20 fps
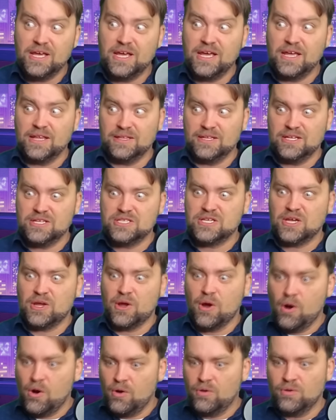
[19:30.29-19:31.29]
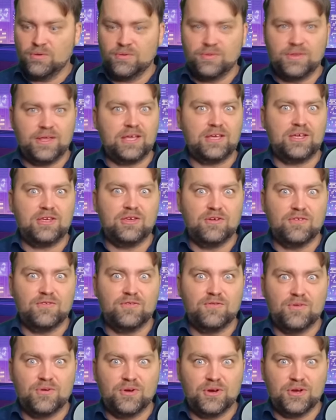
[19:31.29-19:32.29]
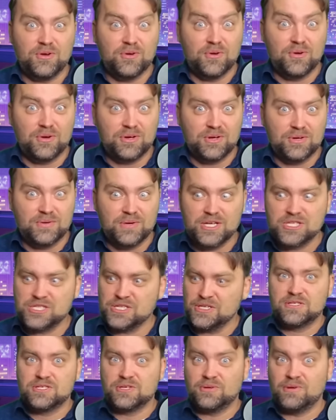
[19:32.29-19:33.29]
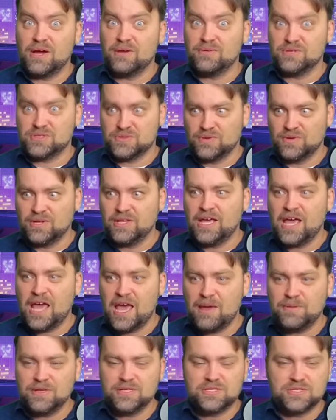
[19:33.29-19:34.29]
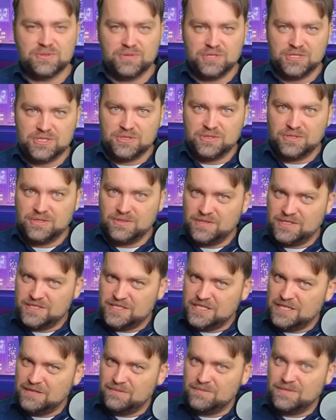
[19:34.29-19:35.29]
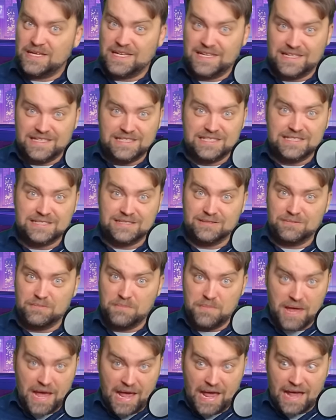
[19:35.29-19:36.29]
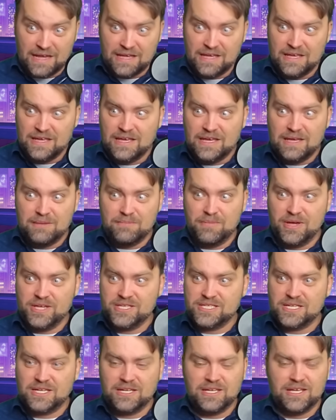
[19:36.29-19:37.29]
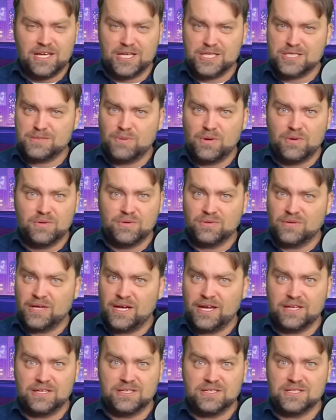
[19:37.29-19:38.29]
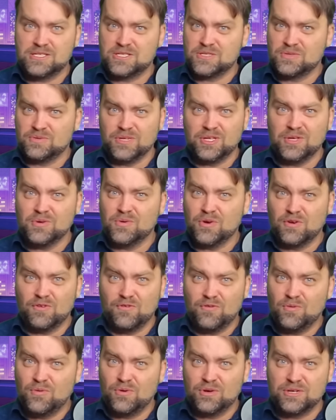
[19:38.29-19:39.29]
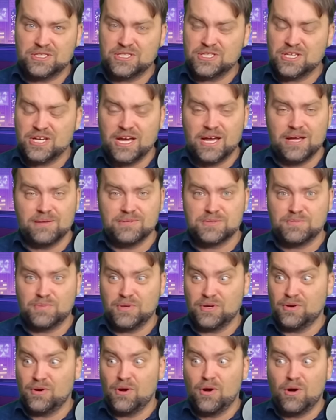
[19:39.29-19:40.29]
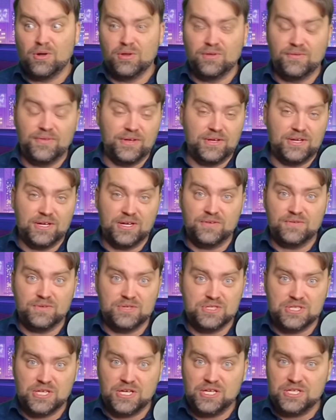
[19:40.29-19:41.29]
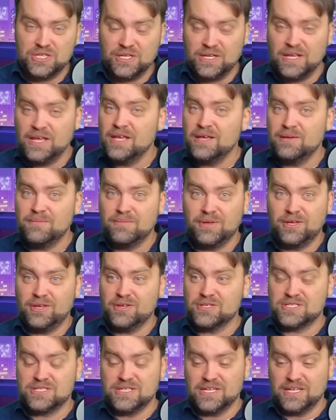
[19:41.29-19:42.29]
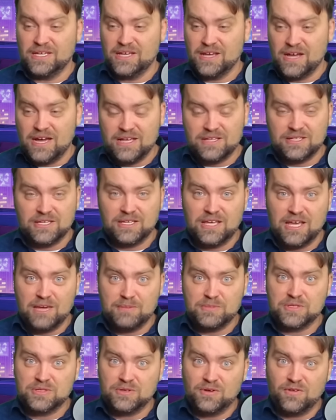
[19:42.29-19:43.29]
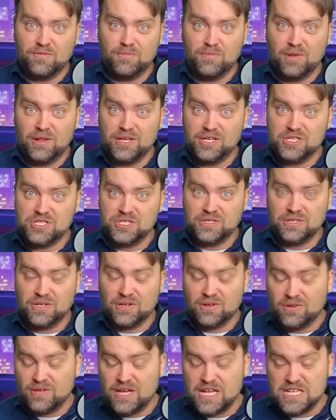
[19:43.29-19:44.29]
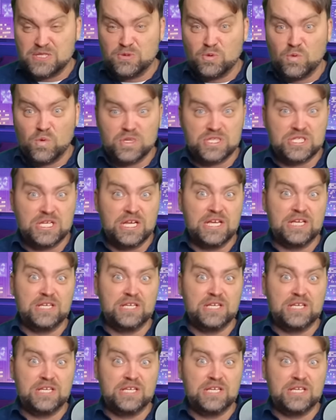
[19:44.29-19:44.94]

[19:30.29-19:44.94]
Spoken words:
And they say, oh, thank you for your correction. So I was really happy to return the team a little back. Basically, I spoke like 3 or 4 times per all of the conversation because the guy, the captain of Malaysian Airlines, was